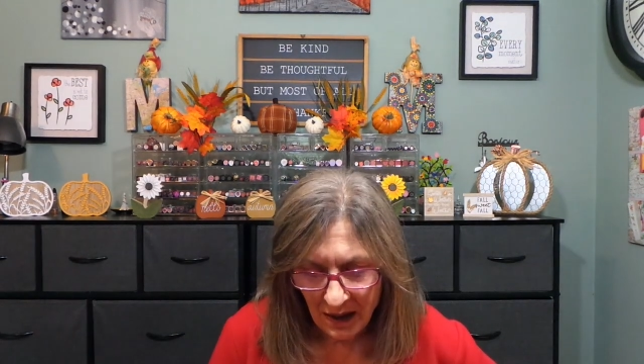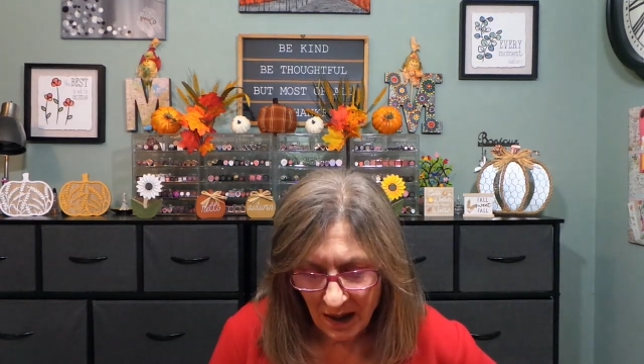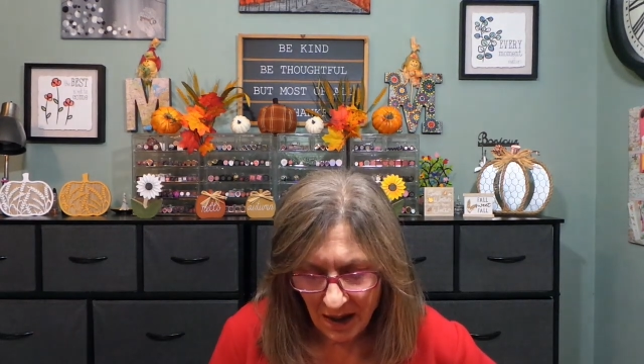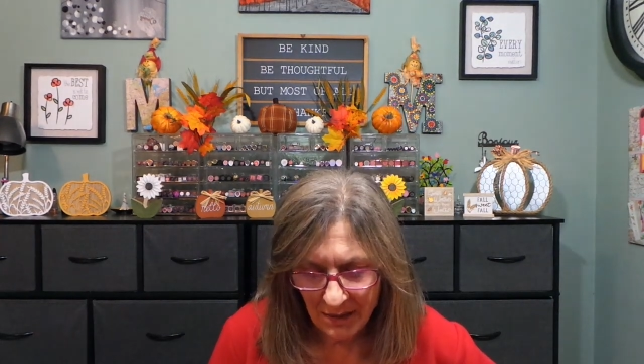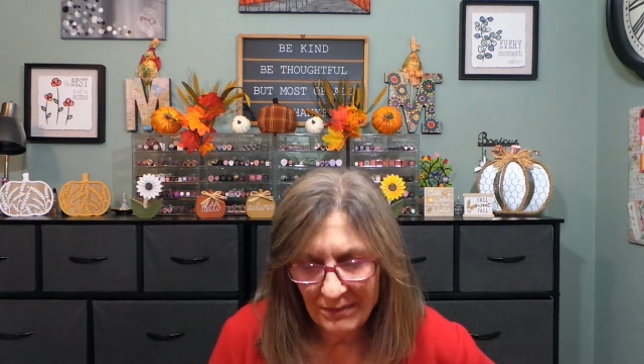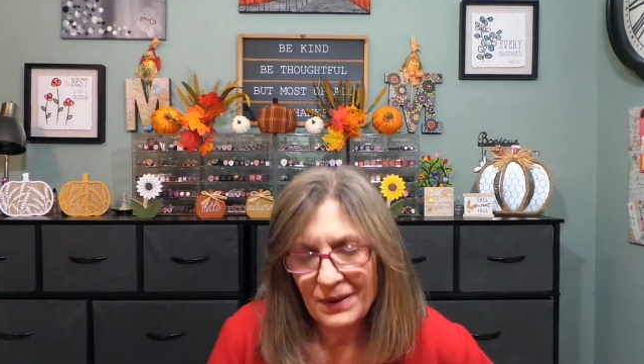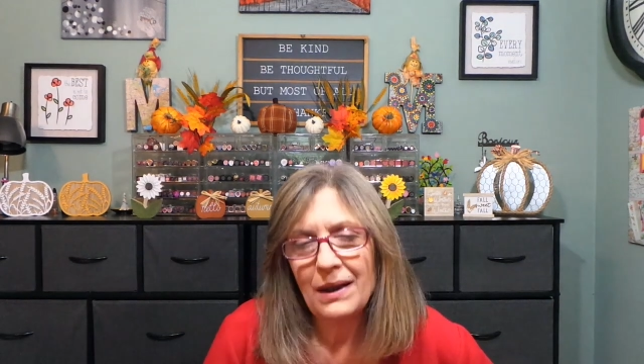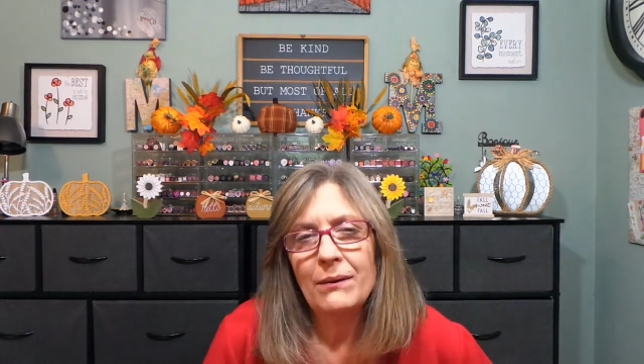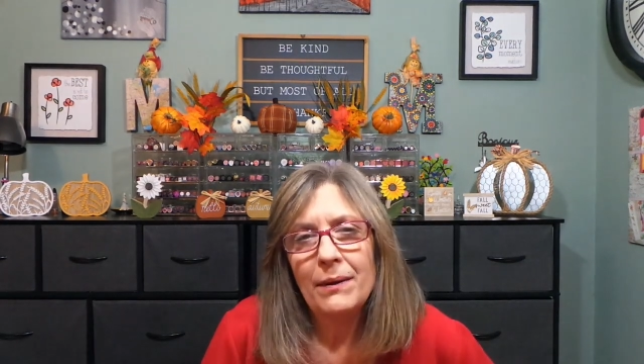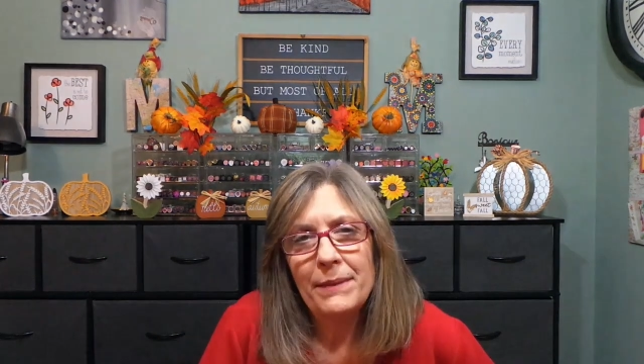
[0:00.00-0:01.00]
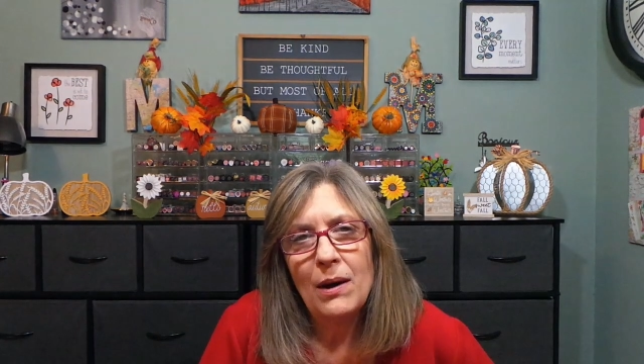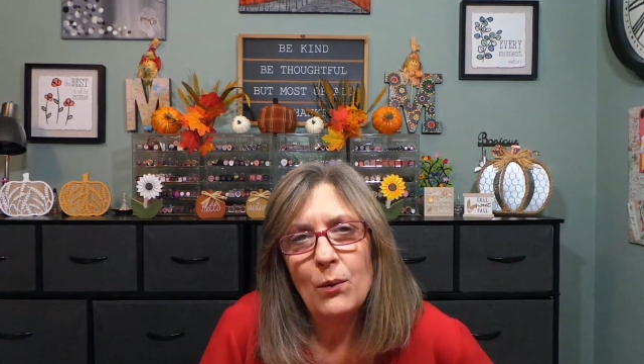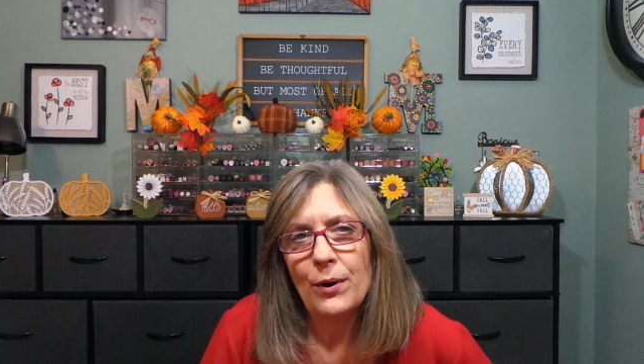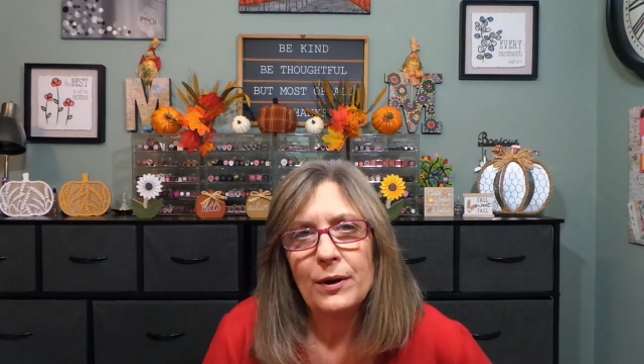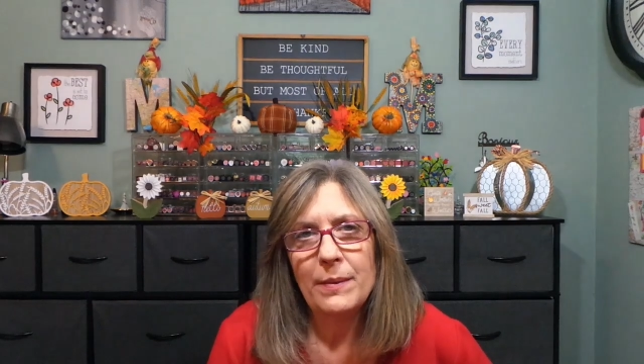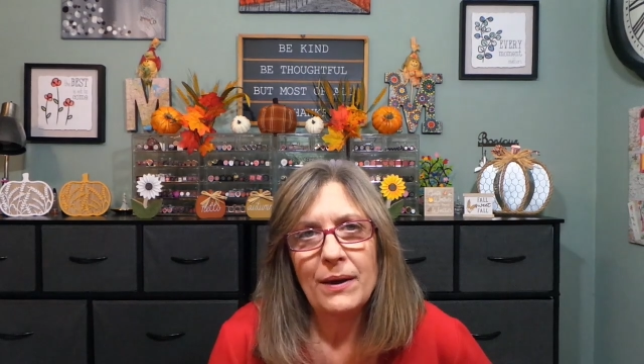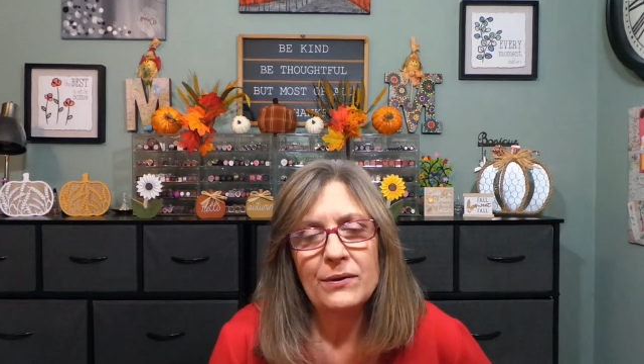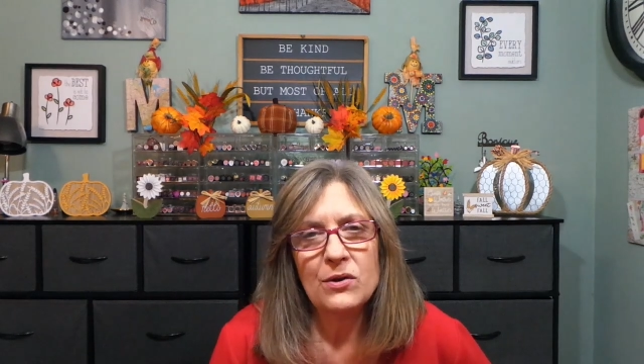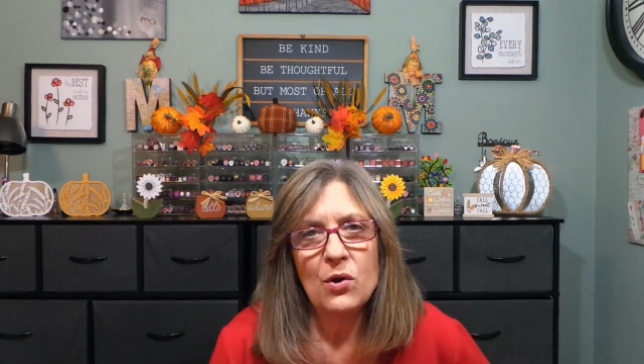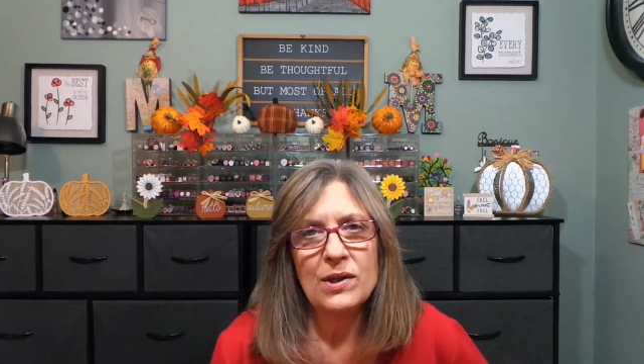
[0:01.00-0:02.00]
um, you know, I'm not worried about
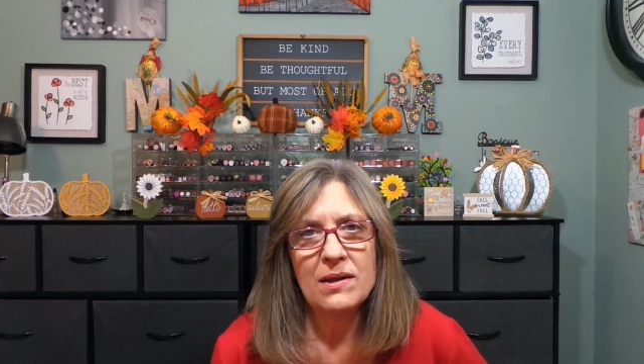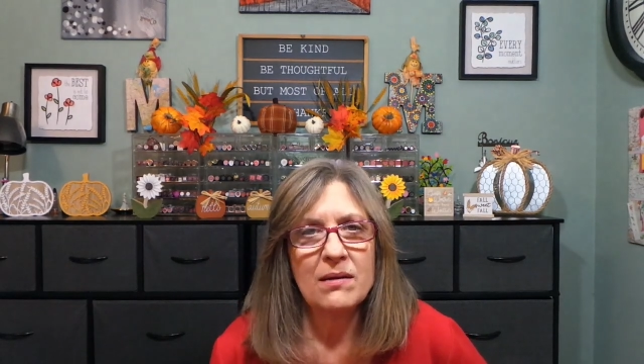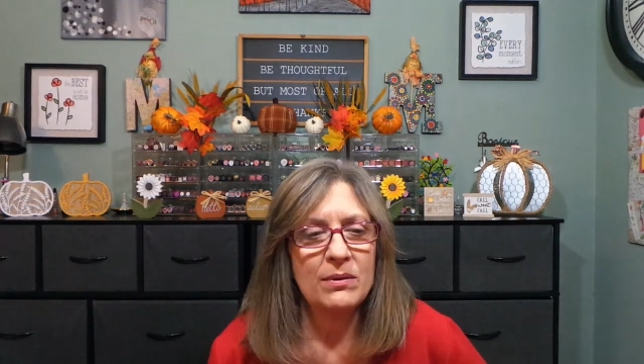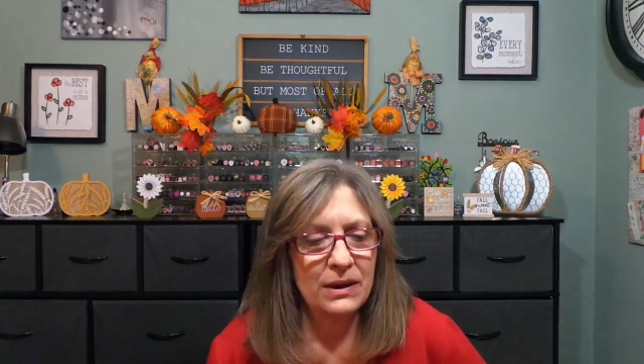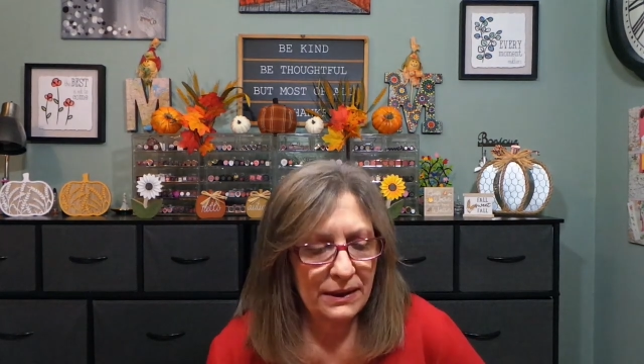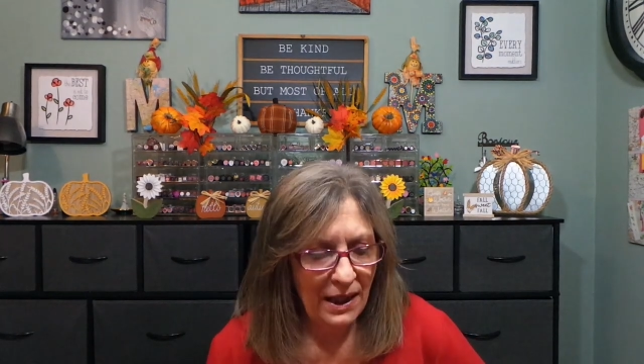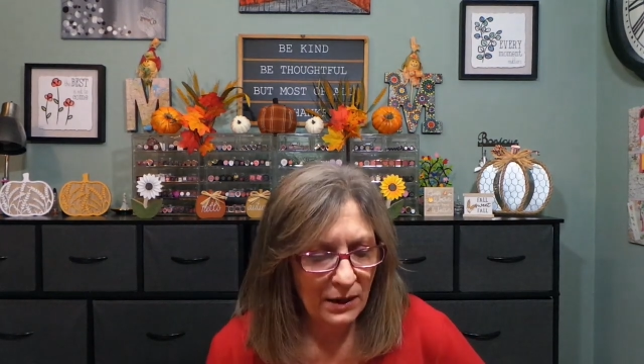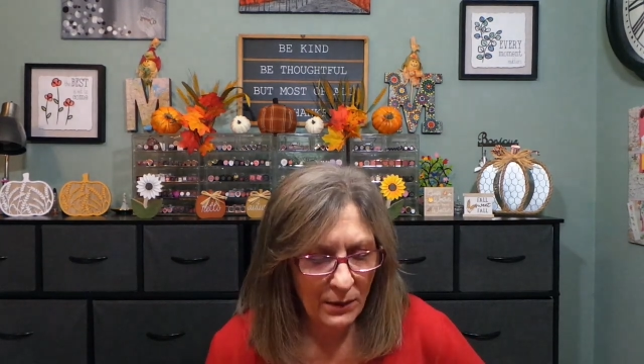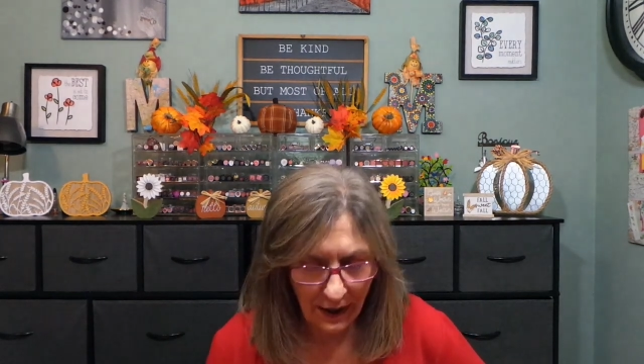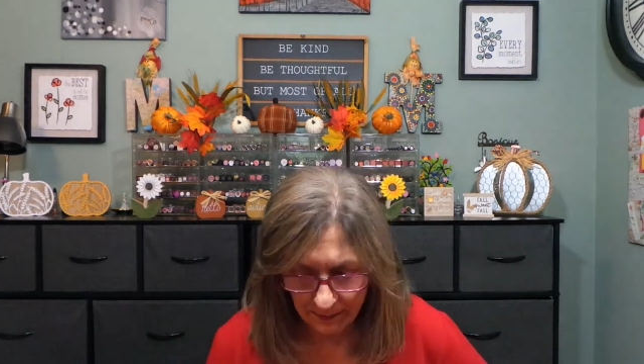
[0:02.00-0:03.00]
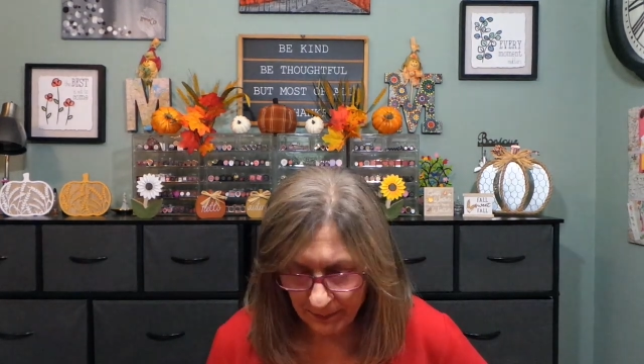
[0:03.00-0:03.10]
tossing something like that away.